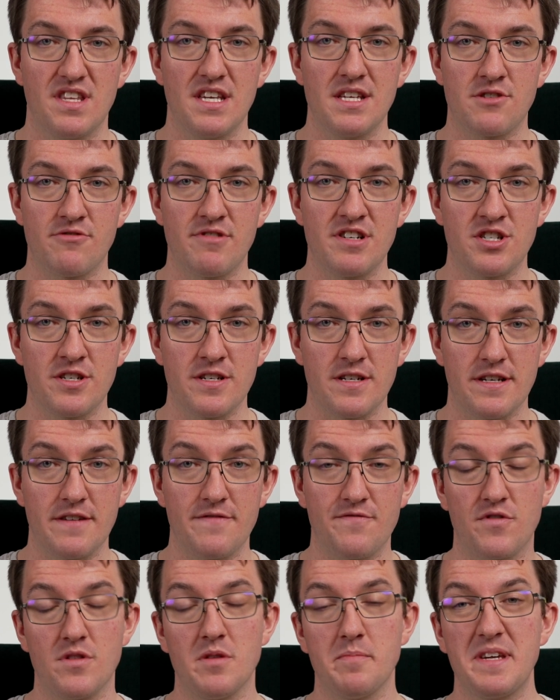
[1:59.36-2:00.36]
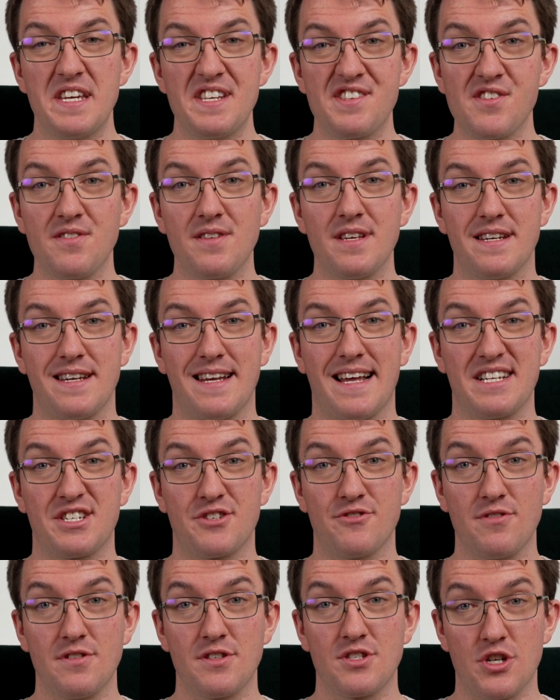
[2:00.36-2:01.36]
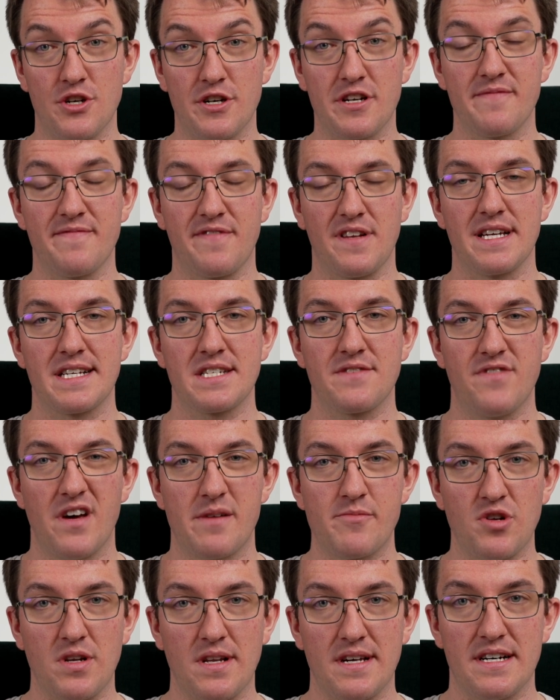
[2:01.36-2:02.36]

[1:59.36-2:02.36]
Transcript: These originate from the medial and lateral circumflex femoral